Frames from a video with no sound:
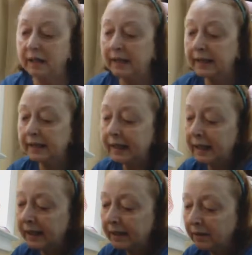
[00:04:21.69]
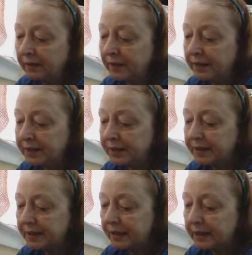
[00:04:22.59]
And again, on this,
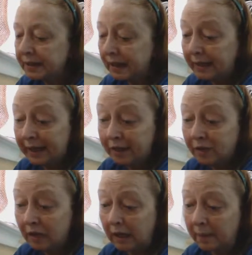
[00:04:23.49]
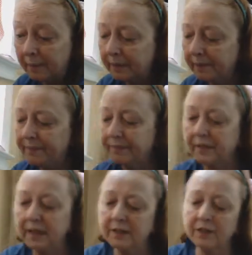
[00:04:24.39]
it's an eye drop.
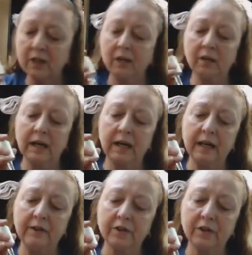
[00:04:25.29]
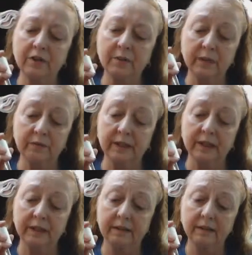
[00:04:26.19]
And so I virtually
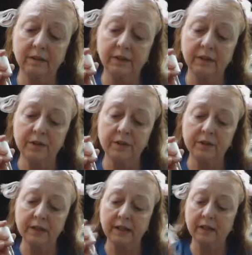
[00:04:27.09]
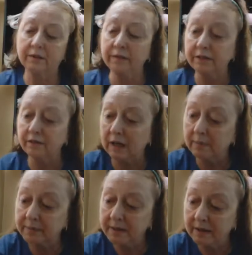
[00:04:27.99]
really only use like 3
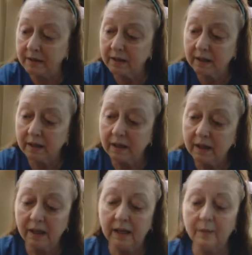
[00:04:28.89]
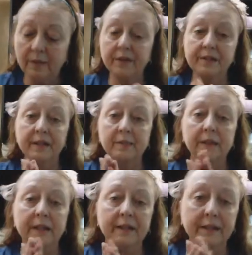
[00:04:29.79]
drops. And with this, I
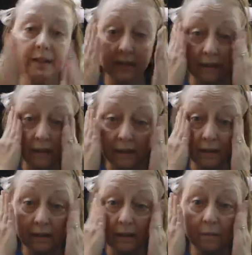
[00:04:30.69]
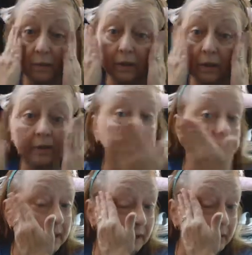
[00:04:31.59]
blend it, put it right
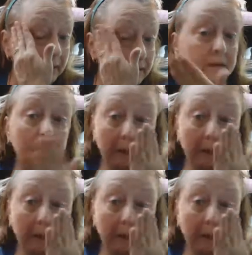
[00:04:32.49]
here on